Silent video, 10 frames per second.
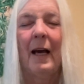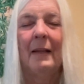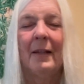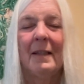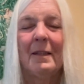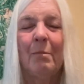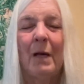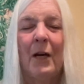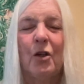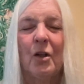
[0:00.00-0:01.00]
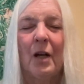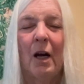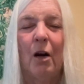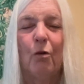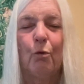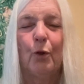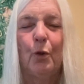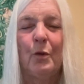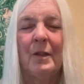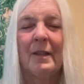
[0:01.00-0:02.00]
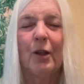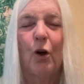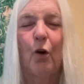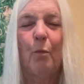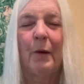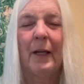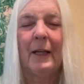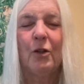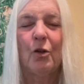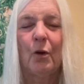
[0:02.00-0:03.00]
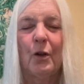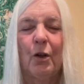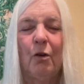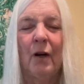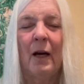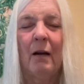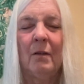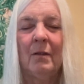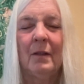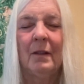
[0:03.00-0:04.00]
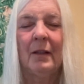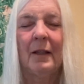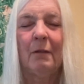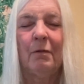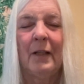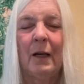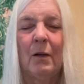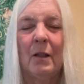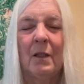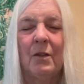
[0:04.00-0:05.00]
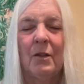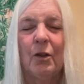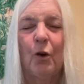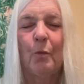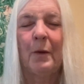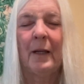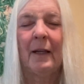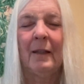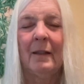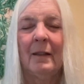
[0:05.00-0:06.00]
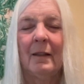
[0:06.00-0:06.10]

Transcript: And let's imagine our roots opening toward the ground like a flower, just opening.